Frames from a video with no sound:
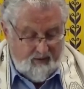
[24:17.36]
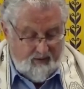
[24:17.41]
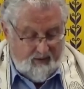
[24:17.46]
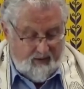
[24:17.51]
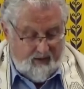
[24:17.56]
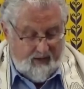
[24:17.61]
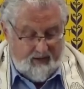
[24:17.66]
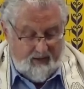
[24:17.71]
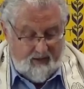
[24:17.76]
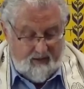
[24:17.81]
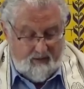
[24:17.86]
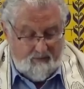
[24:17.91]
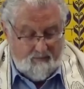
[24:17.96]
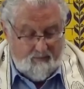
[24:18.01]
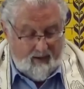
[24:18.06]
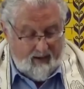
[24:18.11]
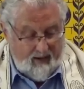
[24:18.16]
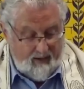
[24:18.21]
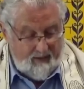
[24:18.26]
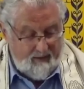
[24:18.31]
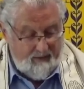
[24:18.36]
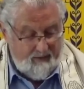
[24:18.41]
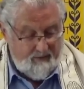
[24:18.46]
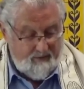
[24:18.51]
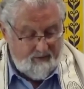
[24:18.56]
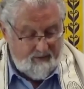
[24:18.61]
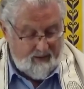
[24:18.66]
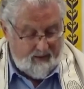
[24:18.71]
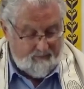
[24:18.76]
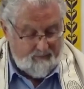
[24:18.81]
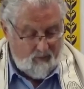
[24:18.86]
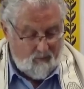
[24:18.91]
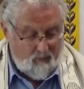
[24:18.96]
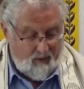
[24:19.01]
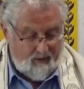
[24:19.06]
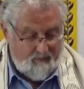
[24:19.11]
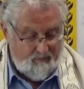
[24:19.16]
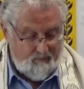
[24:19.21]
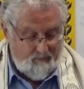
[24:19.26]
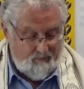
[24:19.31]
Yet in Mark chapter
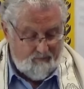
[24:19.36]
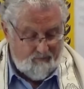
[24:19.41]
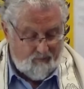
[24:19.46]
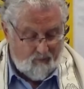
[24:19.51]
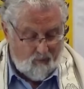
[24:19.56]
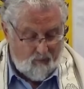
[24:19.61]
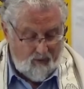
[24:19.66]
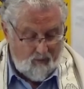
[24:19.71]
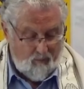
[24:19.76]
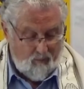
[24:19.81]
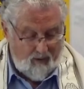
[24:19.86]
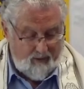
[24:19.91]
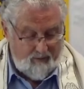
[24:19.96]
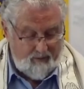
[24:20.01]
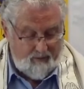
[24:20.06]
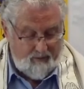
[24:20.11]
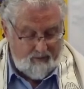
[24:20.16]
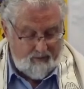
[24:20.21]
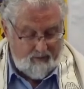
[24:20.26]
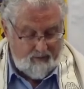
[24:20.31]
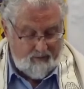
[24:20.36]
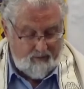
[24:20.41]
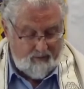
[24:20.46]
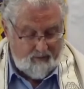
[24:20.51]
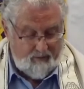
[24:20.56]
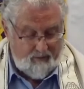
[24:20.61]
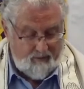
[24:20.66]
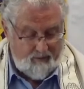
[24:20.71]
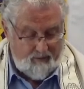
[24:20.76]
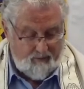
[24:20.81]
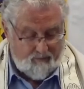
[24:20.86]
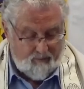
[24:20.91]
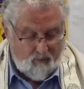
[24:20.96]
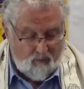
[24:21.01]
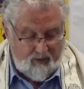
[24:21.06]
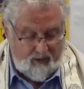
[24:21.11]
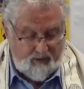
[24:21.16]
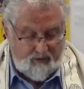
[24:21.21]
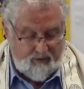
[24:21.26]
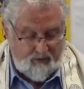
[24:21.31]
1, 41 to
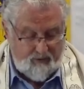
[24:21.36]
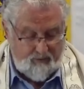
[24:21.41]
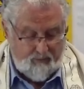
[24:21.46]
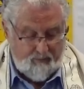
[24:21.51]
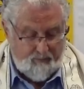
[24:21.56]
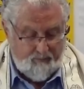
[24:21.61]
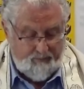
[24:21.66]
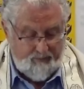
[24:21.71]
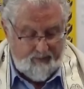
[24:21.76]
42,